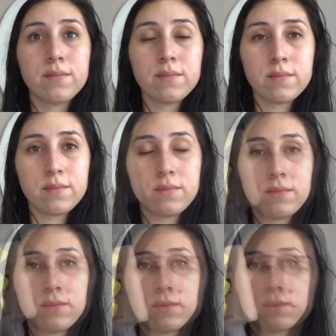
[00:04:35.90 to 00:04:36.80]

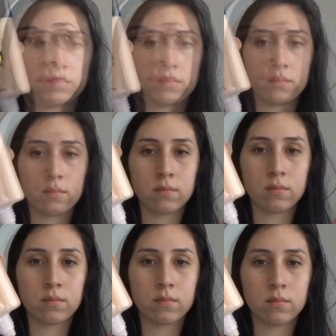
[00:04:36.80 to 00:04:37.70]

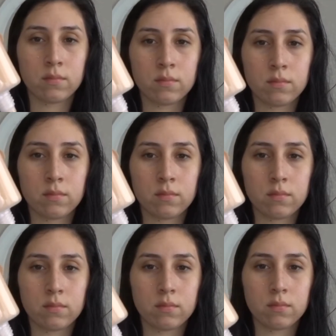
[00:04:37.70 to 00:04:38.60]

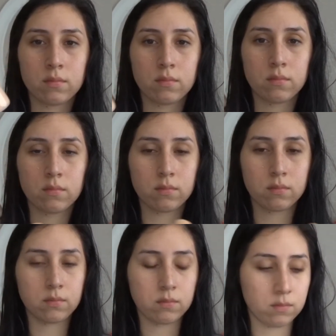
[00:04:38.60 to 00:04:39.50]

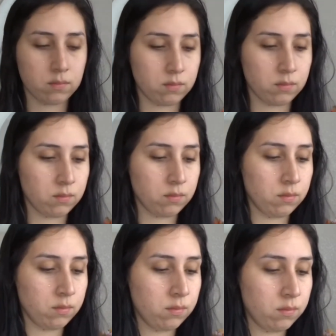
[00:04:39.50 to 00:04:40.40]

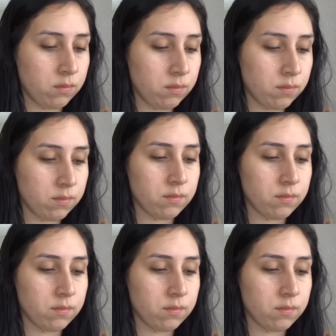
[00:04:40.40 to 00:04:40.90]
Nothing is said.